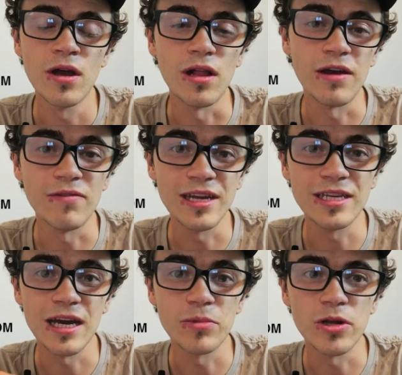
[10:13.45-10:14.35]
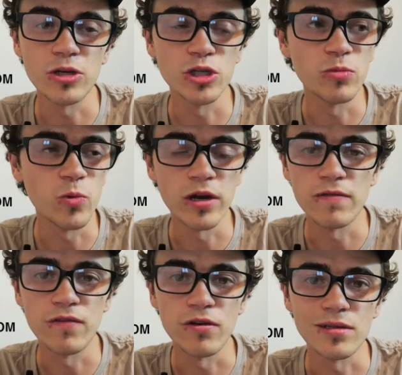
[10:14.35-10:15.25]
I'll have a link down below. It should be one of
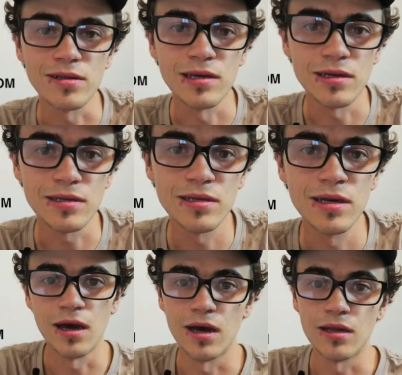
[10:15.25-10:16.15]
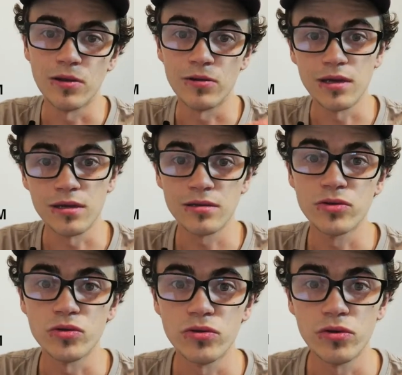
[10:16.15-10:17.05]
the first links that'll link
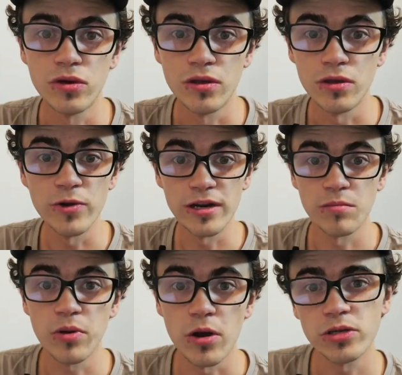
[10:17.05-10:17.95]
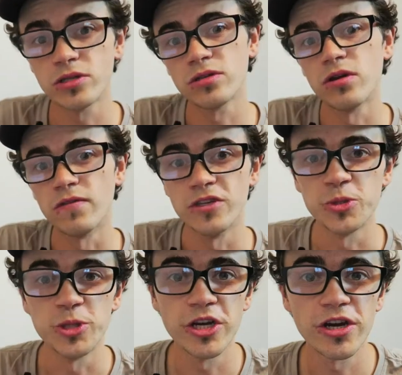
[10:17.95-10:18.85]
to the written post of this
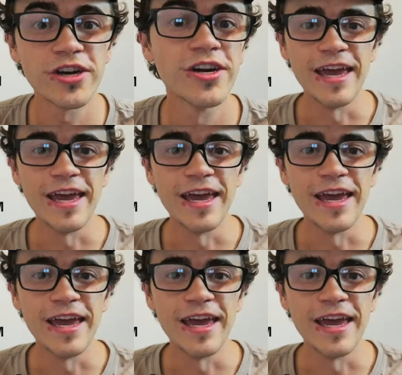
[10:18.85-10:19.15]
video.